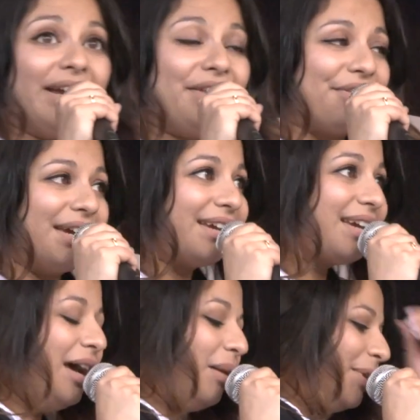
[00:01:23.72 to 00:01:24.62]
I think.
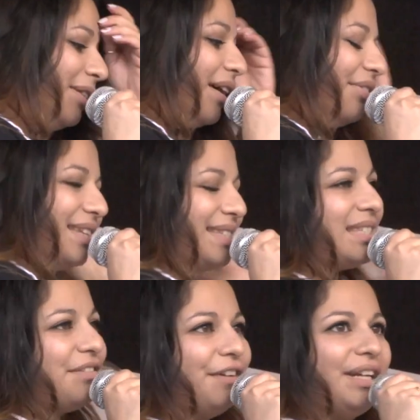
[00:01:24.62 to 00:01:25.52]
But this is
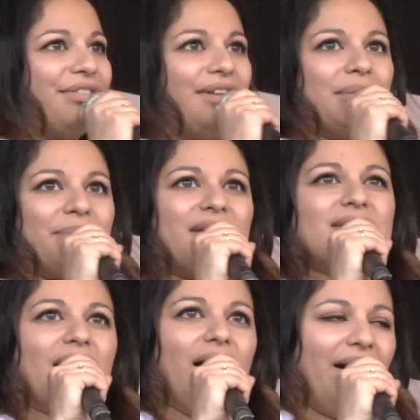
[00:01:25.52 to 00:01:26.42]
the funny thing,
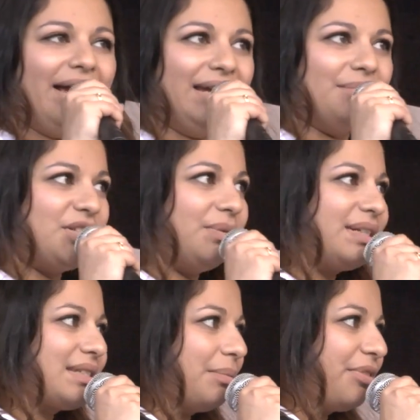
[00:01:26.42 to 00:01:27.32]
because I am doing
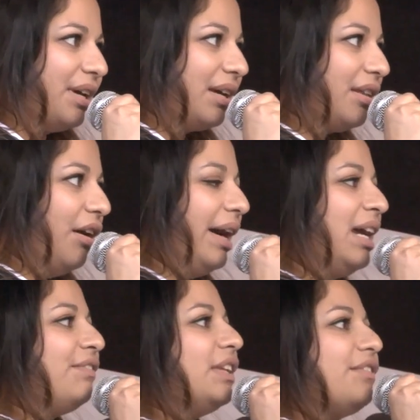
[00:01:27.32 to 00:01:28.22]
something that I
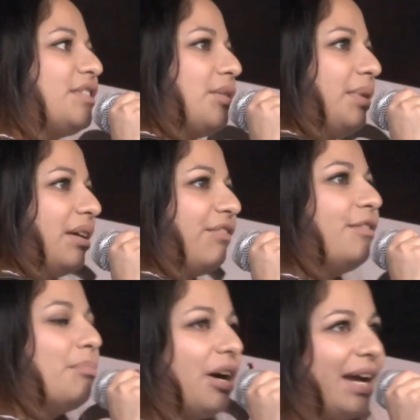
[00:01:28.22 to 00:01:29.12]
have loved doing
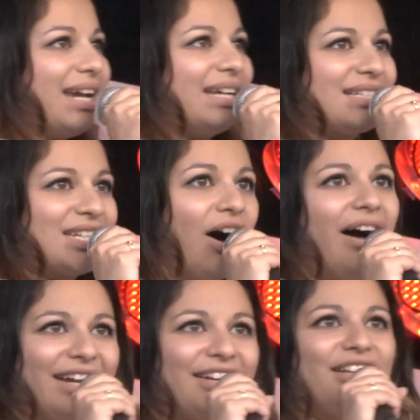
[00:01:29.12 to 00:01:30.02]
for my
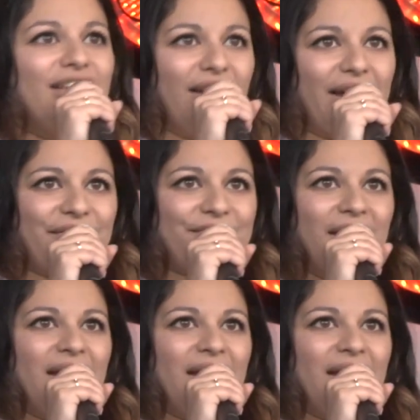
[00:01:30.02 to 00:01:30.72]
entire life.